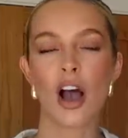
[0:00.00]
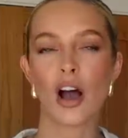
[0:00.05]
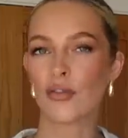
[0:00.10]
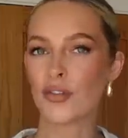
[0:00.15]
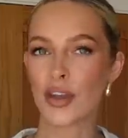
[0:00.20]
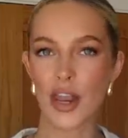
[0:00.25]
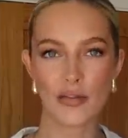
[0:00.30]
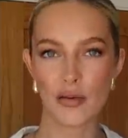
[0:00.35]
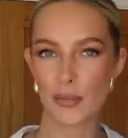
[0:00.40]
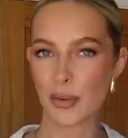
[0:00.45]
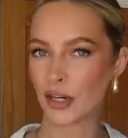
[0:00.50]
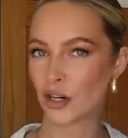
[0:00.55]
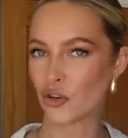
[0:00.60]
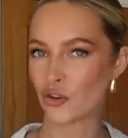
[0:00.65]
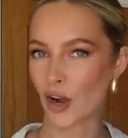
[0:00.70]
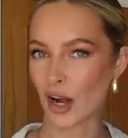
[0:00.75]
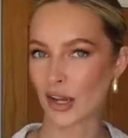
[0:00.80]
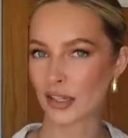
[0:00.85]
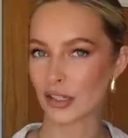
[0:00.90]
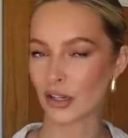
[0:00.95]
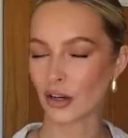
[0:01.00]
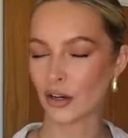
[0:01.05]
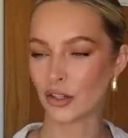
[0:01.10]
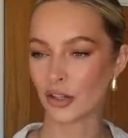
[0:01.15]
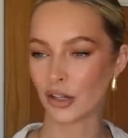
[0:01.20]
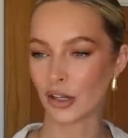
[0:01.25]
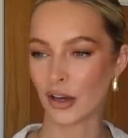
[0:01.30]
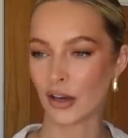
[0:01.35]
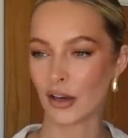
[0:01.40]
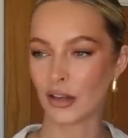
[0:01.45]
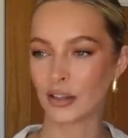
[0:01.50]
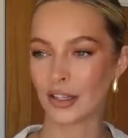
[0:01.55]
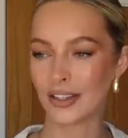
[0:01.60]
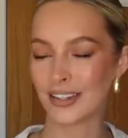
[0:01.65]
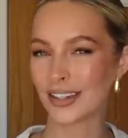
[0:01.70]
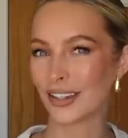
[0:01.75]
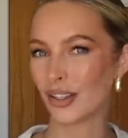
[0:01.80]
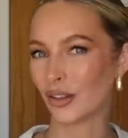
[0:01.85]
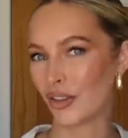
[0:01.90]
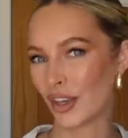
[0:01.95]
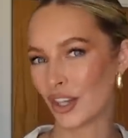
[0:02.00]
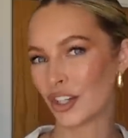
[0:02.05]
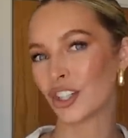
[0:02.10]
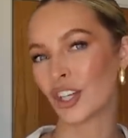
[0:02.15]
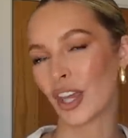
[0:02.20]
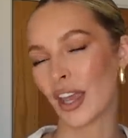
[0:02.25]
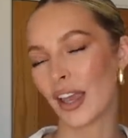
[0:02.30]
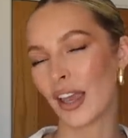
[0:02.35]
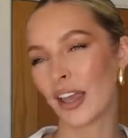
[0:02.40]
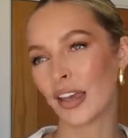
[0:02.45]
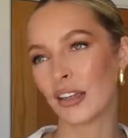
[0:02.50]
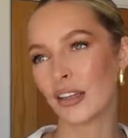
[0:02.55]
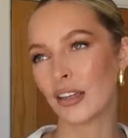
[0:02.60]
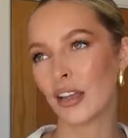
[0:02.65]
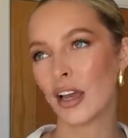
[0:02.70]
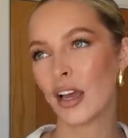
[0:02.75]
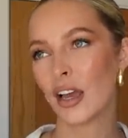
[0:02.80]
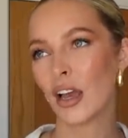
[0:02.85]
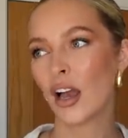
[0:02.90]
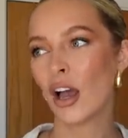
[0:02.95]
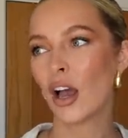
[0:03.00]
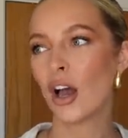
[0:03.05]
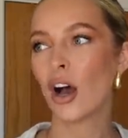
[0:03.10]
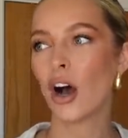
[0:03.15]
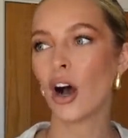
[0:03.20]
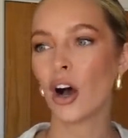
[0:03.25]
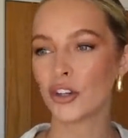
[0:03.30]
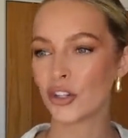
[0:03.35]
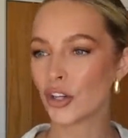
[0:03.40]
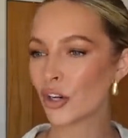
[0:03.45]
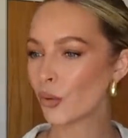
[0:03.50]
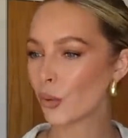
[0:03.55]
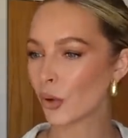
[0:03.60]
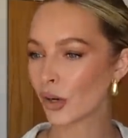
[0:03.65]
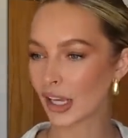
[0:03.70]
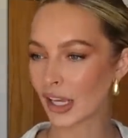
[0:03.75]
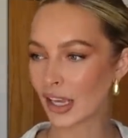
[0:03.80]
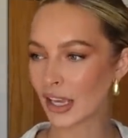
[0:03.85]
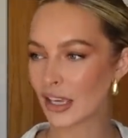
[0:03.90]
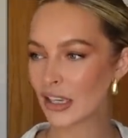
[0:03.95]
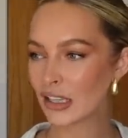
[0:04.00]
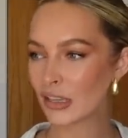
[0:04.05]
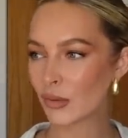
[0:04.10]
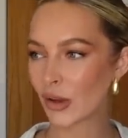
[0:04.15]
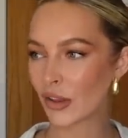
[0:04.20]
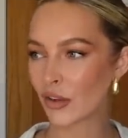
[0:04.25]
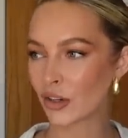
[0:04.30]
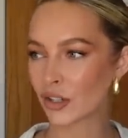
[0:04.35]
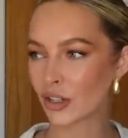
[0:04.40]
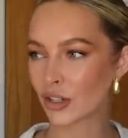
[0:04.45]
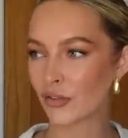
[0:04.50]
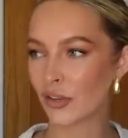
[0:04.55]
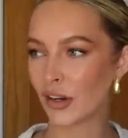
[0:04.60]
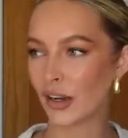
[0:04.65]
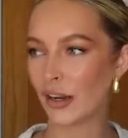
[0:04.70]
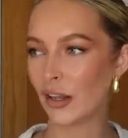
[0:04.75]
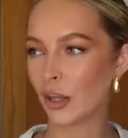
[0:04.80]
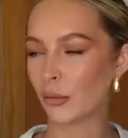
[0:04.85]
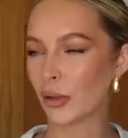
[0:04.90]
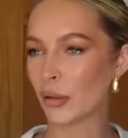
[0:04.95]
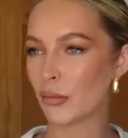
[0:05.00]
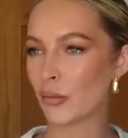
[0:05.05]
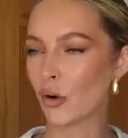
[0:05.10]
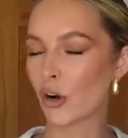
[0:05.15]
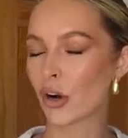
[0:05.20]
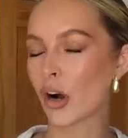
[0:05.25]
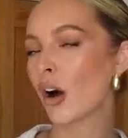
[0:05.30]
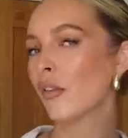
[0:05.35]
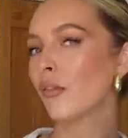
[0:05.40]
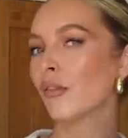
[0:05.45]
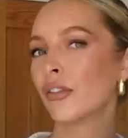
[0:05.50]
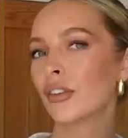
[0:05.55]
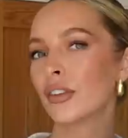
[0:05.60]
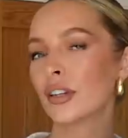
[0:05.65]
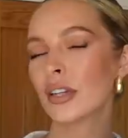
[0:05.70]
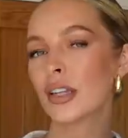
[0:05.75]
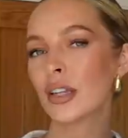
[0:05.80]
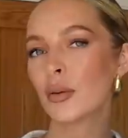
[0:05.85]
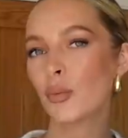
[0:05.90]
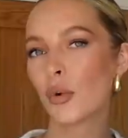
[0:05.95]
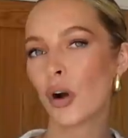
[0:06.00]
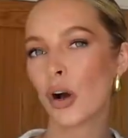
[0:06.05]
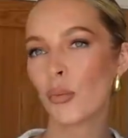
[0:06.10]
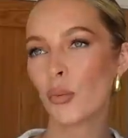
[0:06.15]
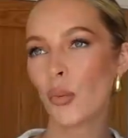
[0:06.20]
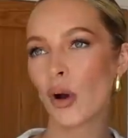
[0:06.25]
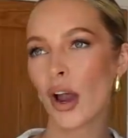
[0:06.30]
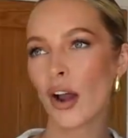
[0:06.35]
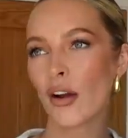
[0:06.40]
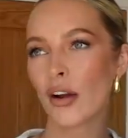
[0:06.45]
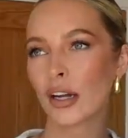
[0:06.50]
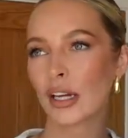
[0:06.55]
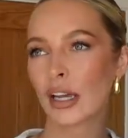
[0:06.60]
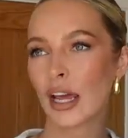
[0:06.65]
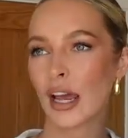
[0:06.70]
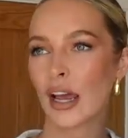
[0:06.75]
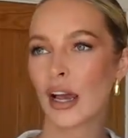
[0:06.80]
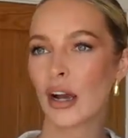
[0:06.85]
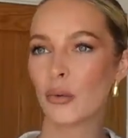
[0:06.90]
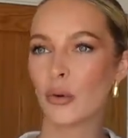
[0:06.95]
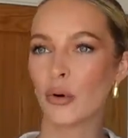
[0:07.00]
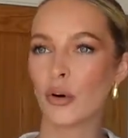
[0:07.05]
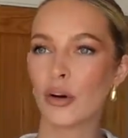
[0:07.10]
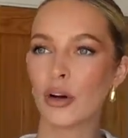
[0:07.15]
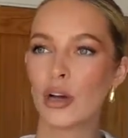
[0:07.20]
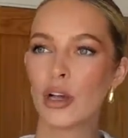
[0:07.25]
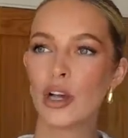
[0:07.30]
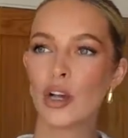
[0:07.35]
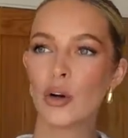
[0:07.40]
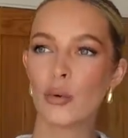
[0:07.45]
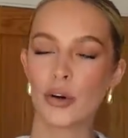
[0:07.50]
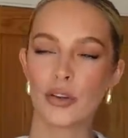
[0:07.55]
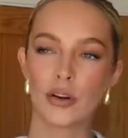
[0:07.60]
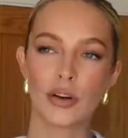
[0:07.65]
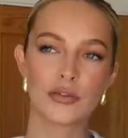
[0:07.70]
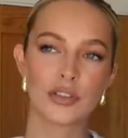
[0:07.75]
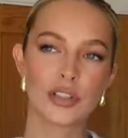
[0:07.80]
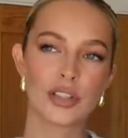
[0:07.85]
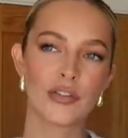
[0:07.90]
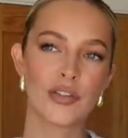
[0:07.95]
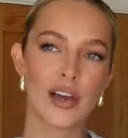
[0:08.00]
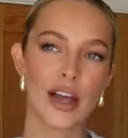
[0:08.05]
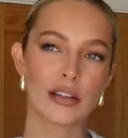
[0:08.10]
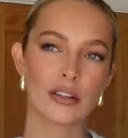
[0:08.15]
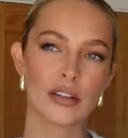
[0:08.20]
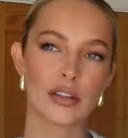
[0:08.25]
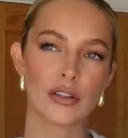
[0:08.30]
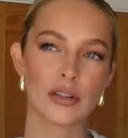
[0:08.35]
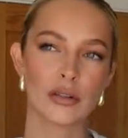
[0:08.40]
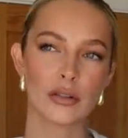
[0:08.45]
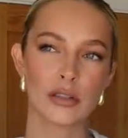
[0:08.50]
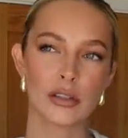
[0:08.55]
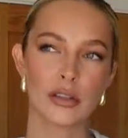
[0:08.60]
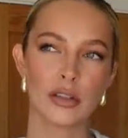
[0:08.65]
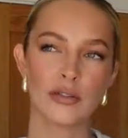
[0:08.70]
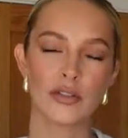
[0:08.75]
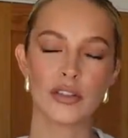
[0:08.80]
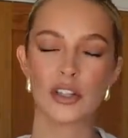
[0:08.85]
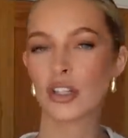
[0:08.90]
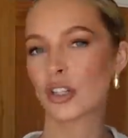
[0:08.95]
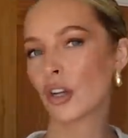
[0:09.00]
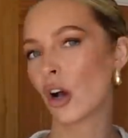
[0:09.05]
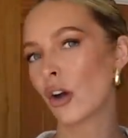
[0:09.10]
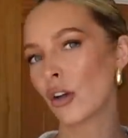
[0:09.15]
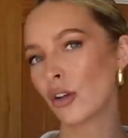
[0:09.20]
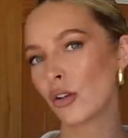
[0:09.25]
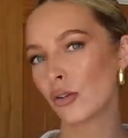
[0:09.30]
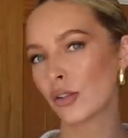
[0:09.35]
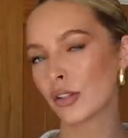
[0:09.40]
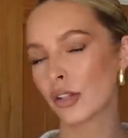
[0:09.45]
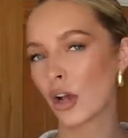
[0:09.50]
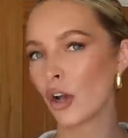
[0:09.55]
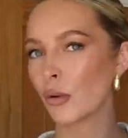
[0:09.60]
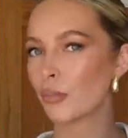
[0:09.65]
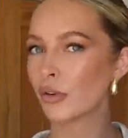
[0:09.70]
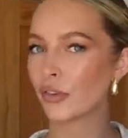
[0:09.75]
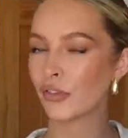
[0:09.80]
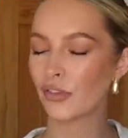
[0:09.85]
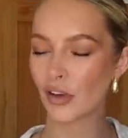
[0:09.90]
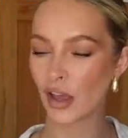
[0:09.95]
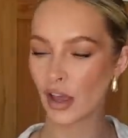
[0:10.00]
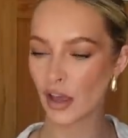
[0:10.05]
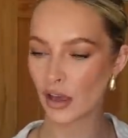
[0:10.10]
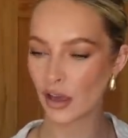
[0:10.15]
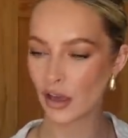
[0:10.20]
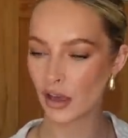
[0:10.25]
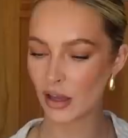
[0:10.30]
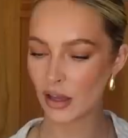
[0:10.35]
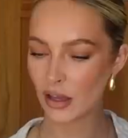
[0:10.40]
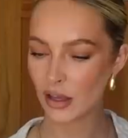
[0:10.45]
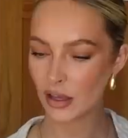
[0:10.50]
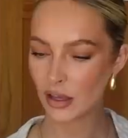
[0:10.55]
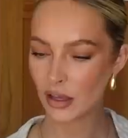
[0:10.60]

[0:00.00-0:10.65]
I've never been a dress kind of girl until this year, and I don't know what it is, whether I just feel a little bit more confident in what I'm wearing now, or whether I've just found the sort of styles that I prefer.